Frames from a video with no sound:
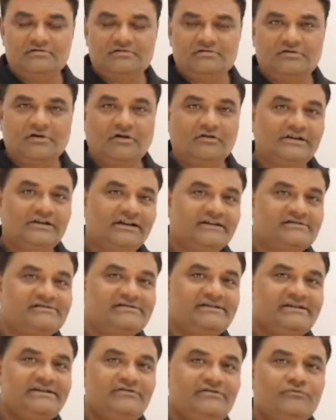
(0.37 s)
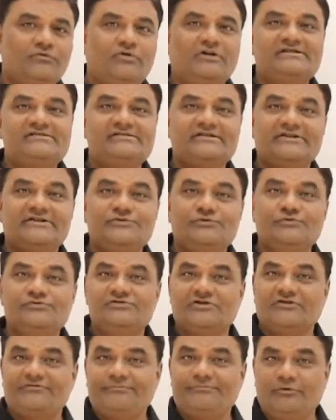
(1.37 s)
Now let us see what is the
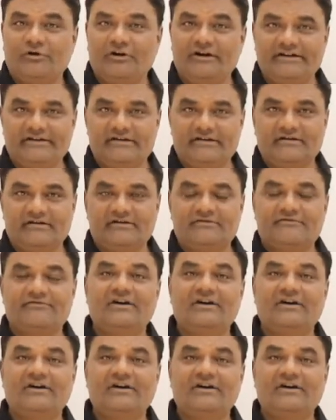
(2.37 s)
use of pointer.